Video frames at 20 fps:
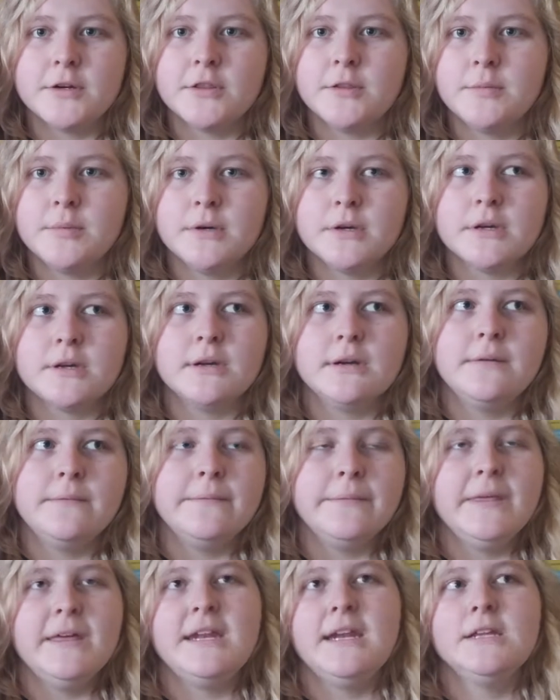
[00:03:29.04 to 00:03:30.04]
of the book,
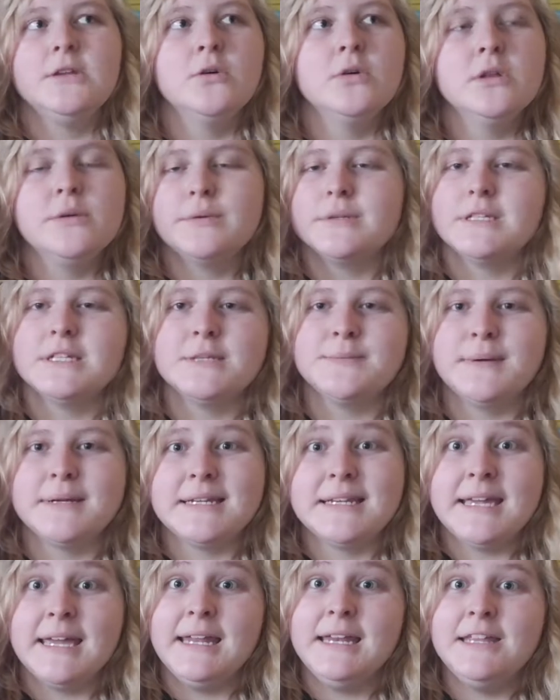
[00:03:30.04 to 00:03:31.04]
and I totally wasn't
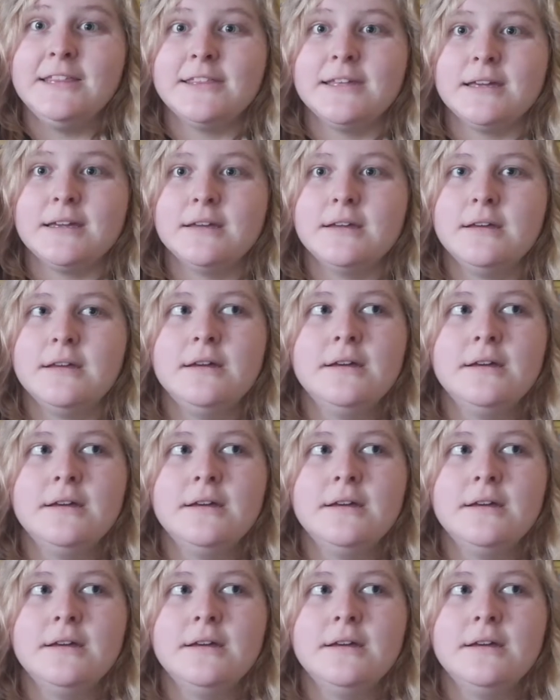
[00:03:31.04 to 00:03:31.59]
expecting anything.